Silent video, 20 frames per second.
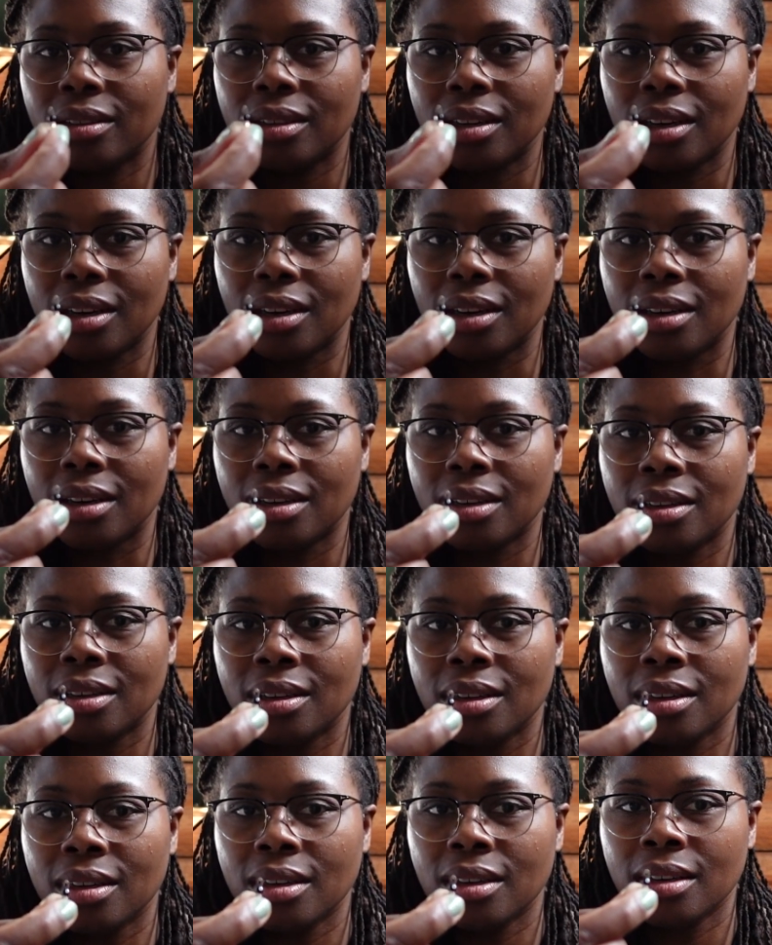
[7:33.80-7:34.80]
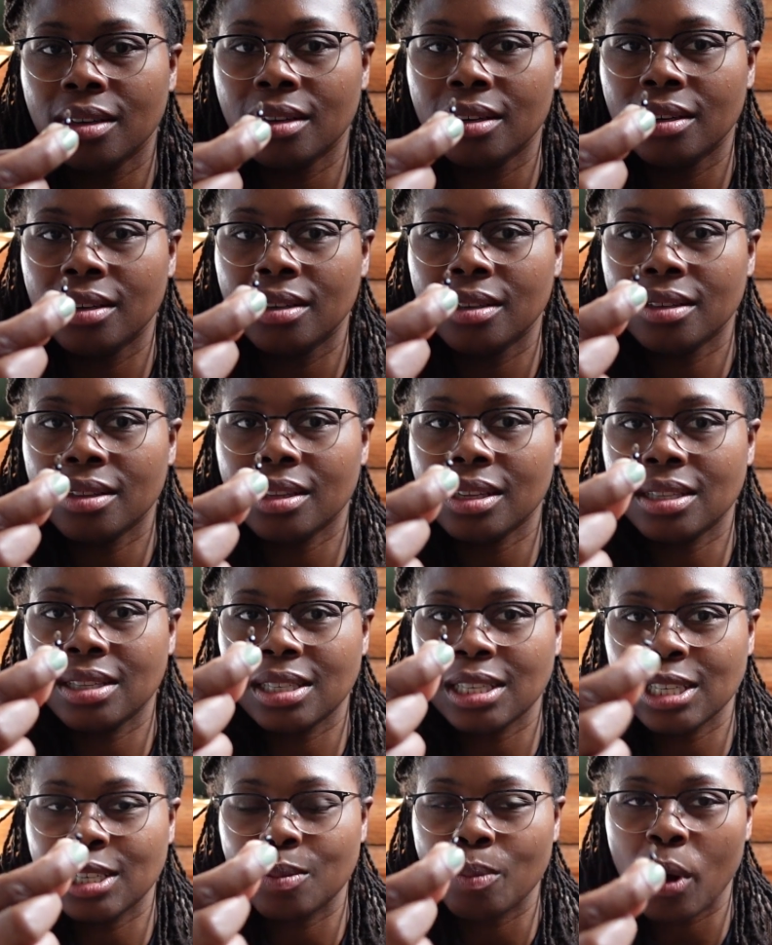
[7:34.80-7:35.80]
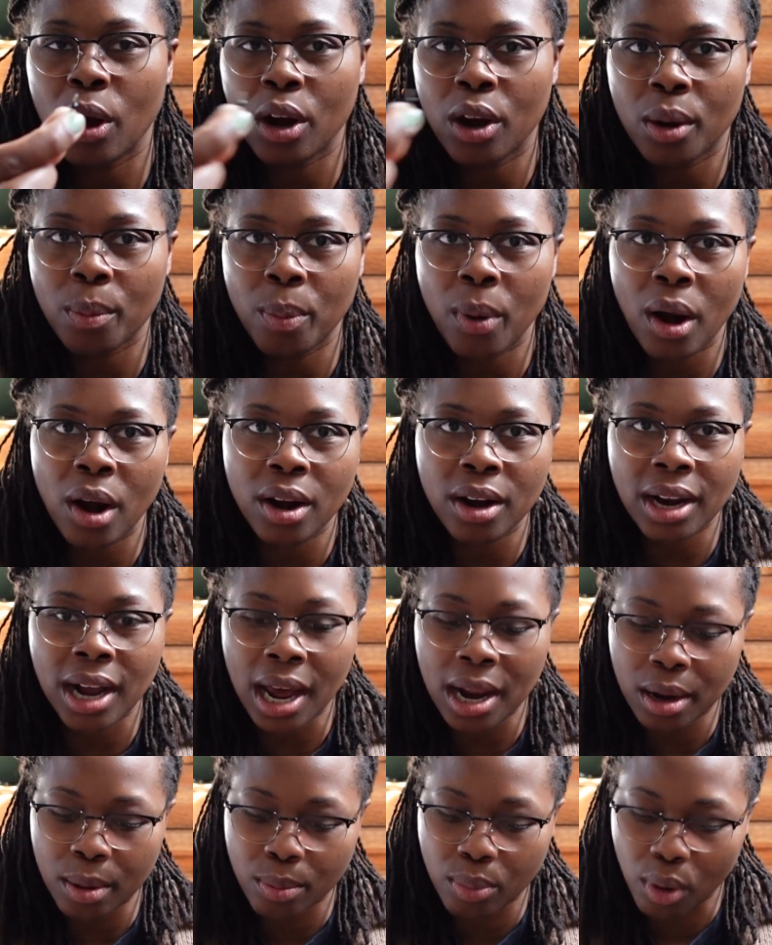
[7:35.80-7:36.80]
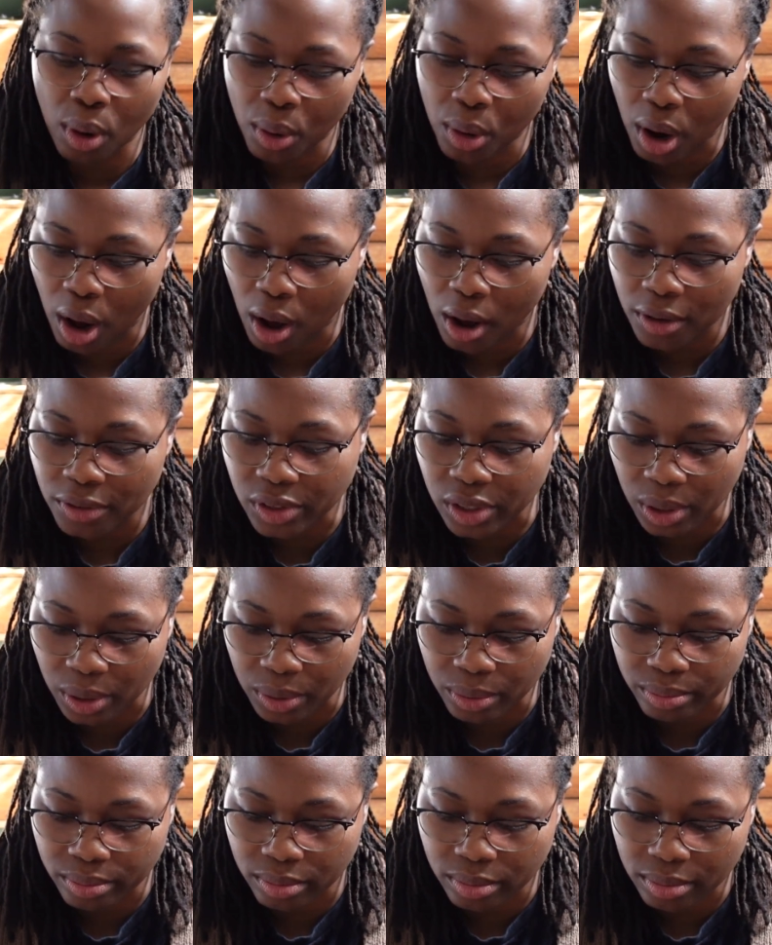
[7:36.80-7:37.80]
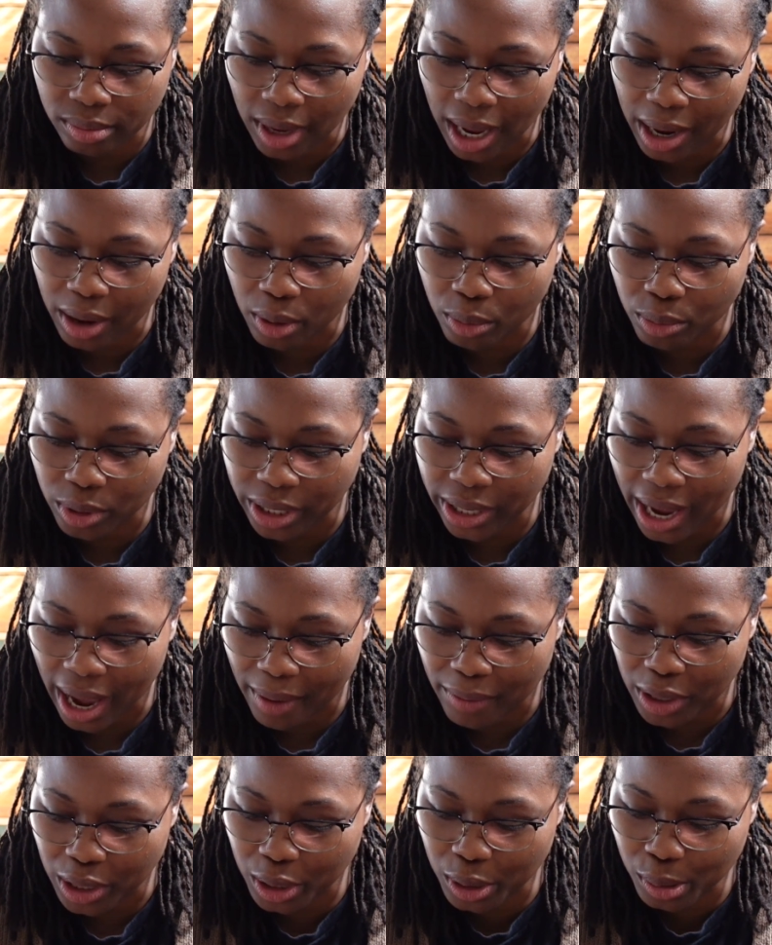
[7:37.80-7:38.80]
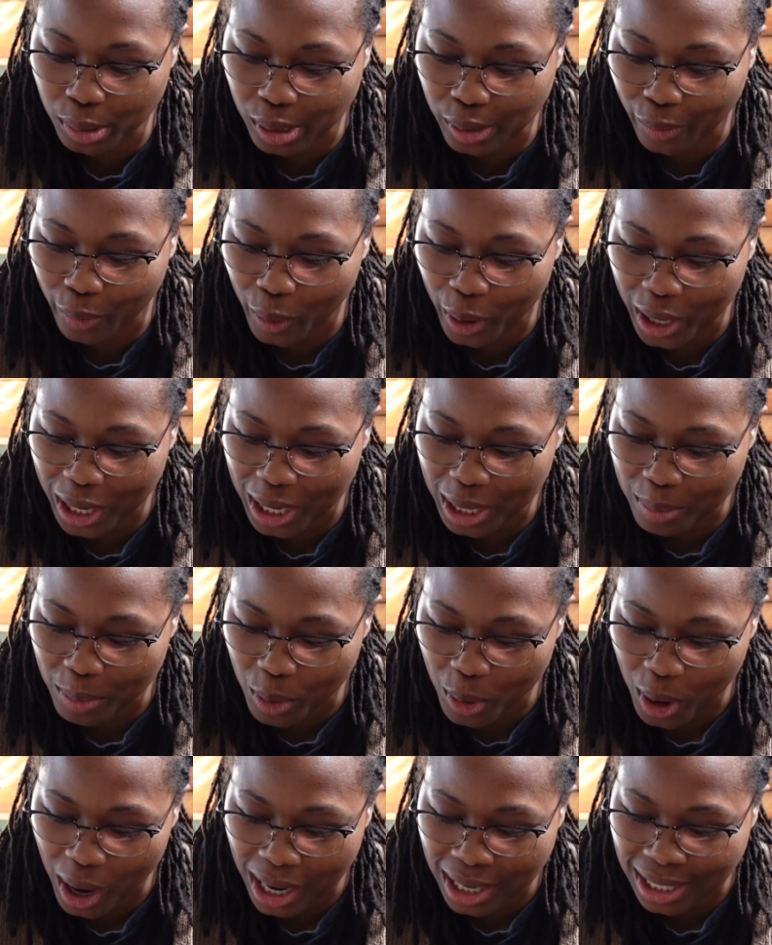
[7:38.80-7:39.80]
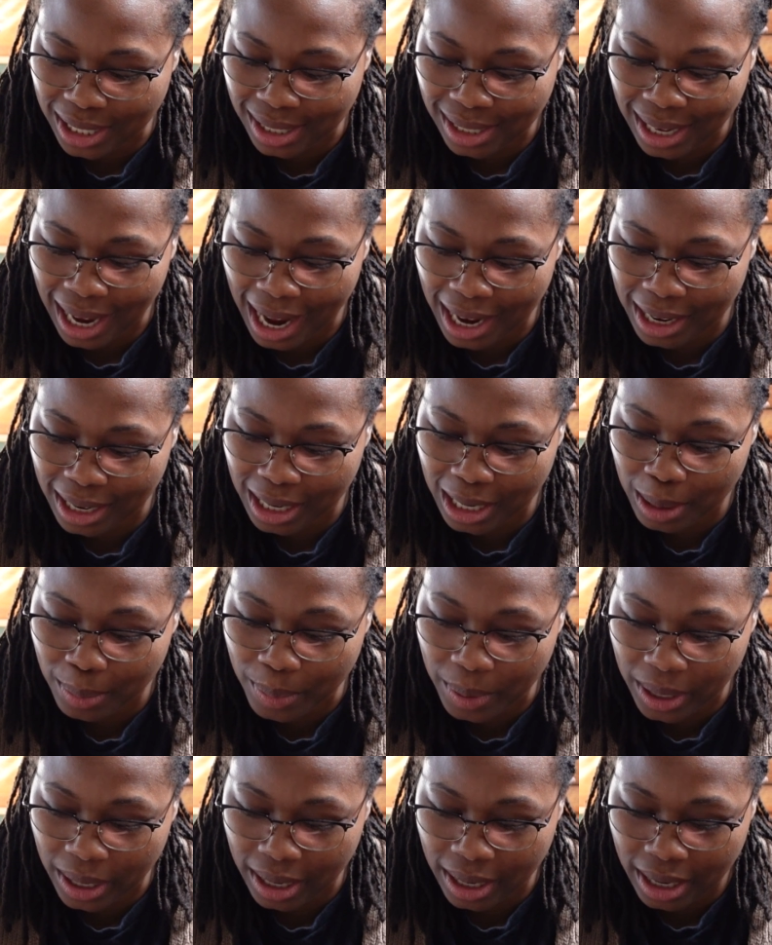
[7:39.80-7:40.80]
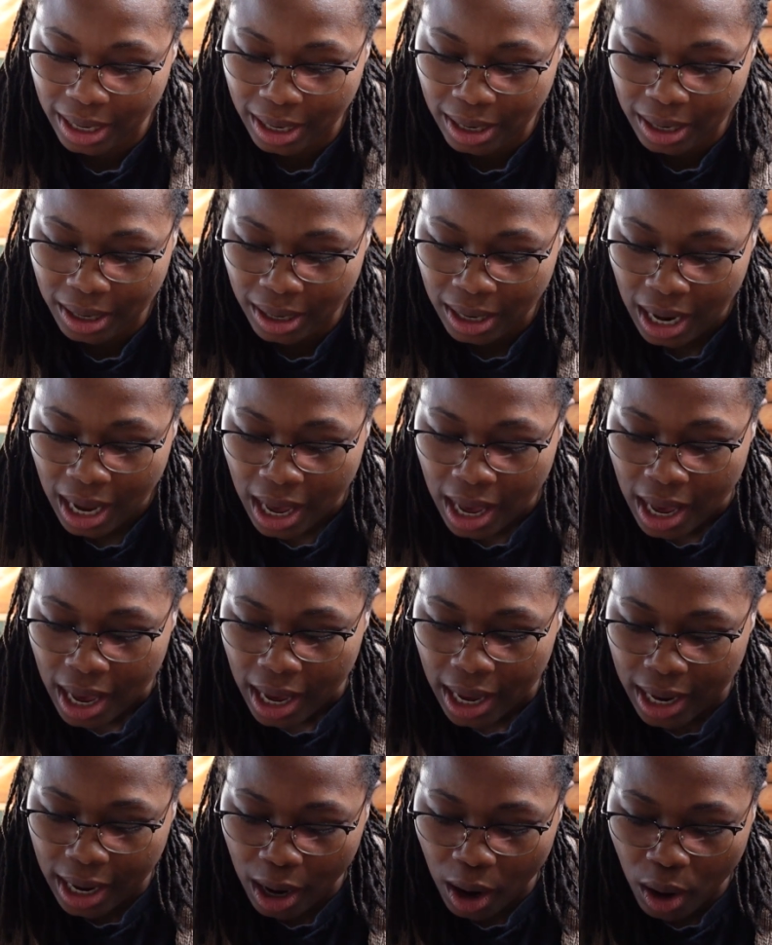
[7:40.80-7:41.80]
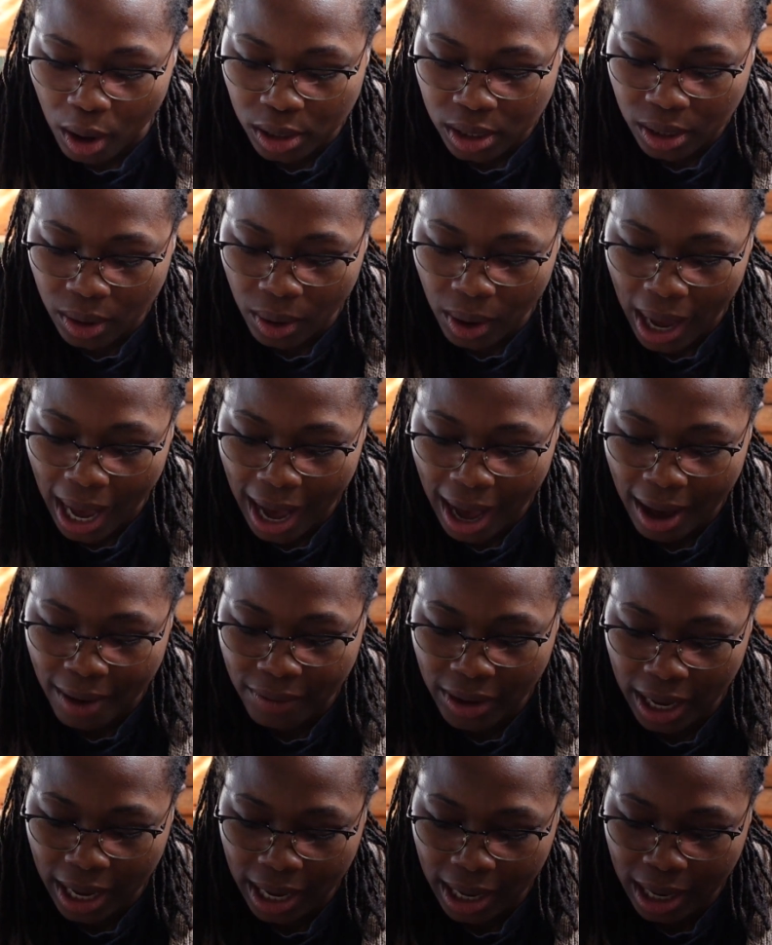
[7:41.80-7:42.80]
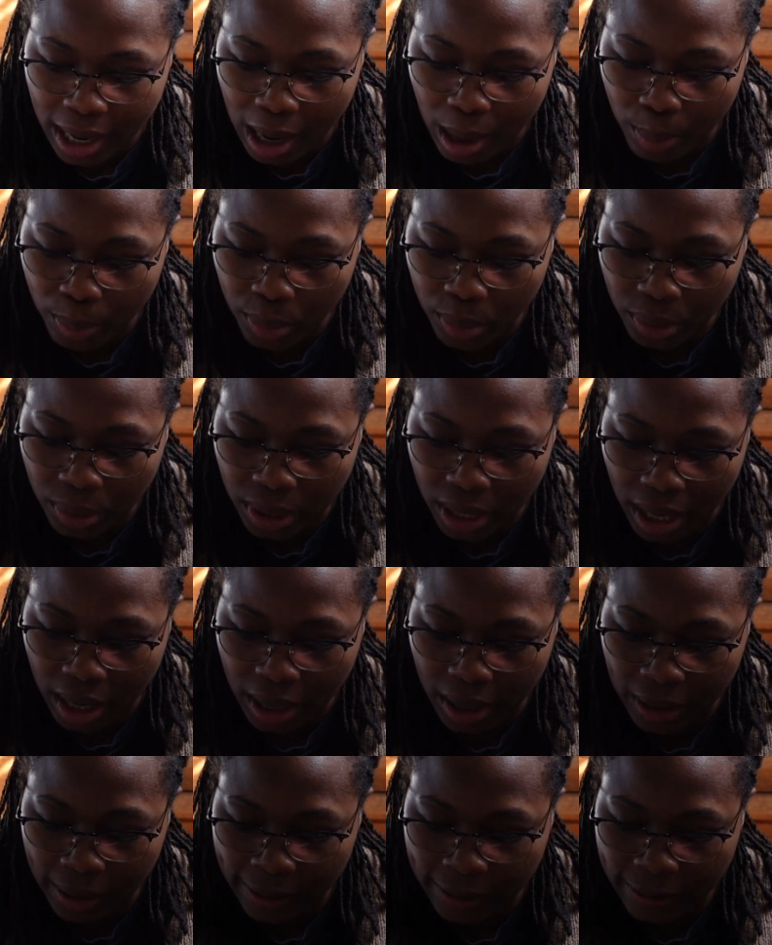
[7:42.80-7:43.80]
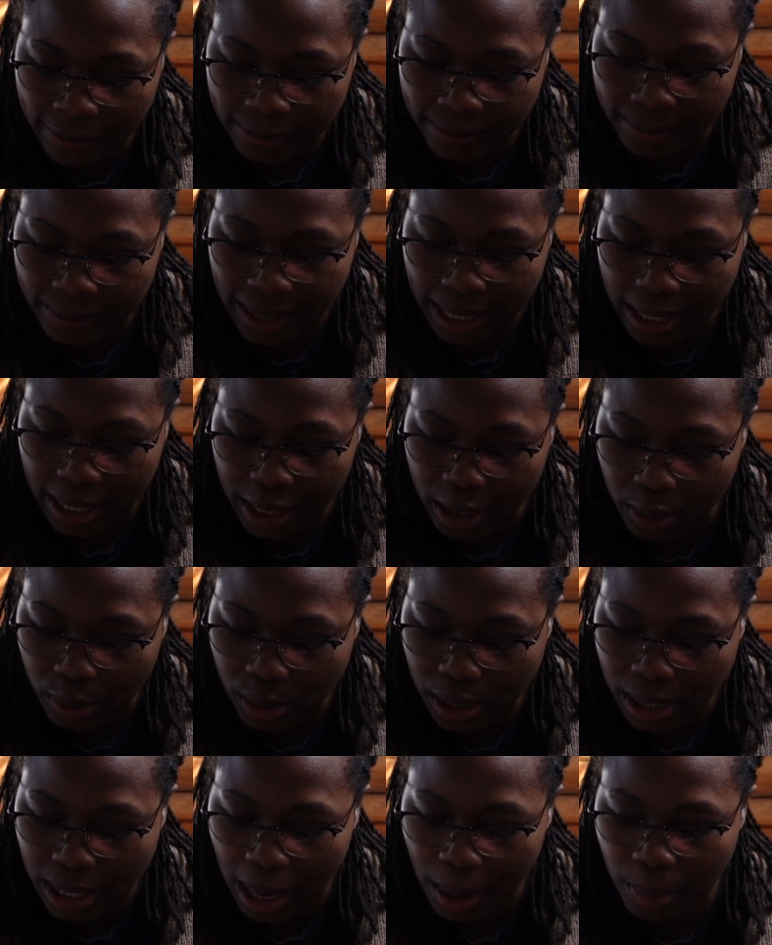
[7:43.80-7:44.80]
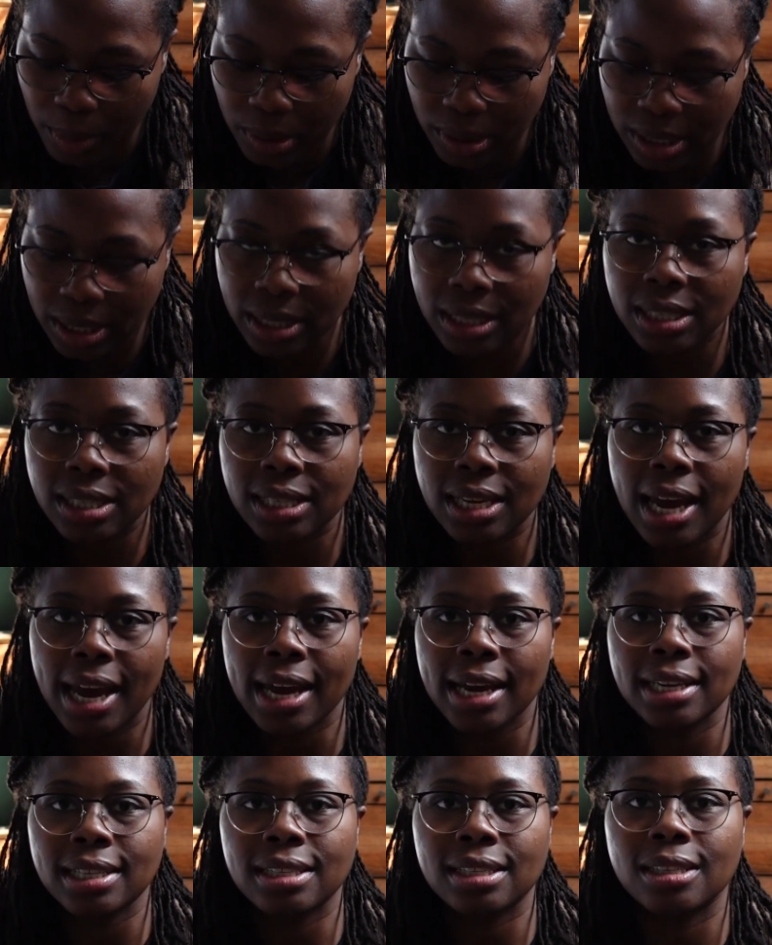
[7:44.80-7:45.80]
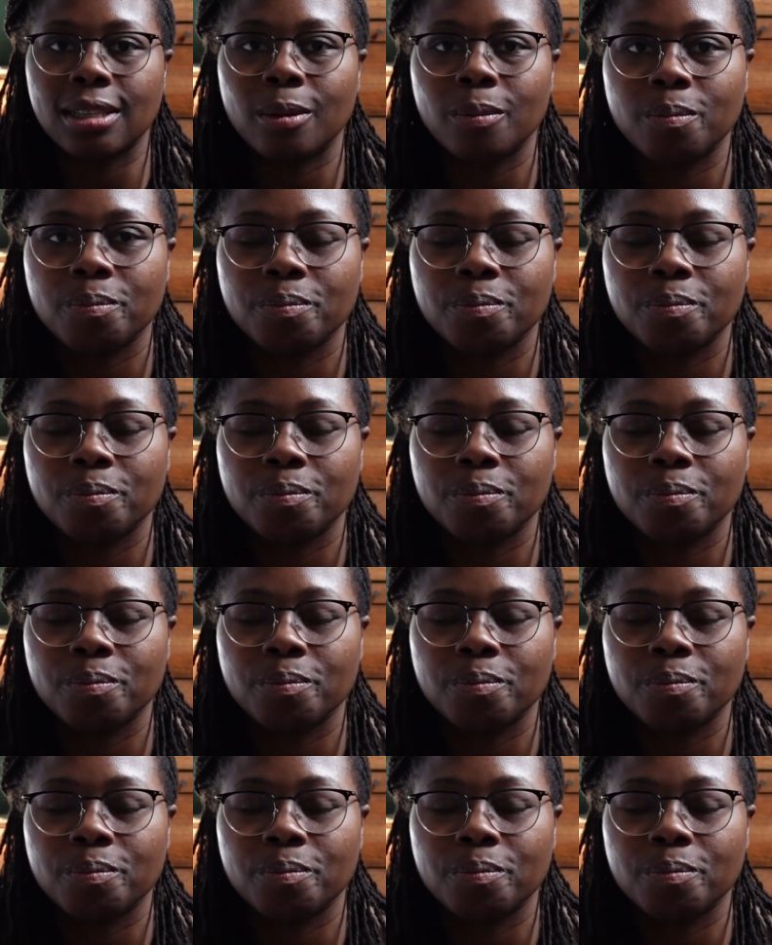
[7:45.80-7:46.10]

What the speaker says: the stitch marker part kind of broke off, so I don't really have a use for it anymore. I just kind of keep it in here. And I also have a couple of needle stoppers in this case.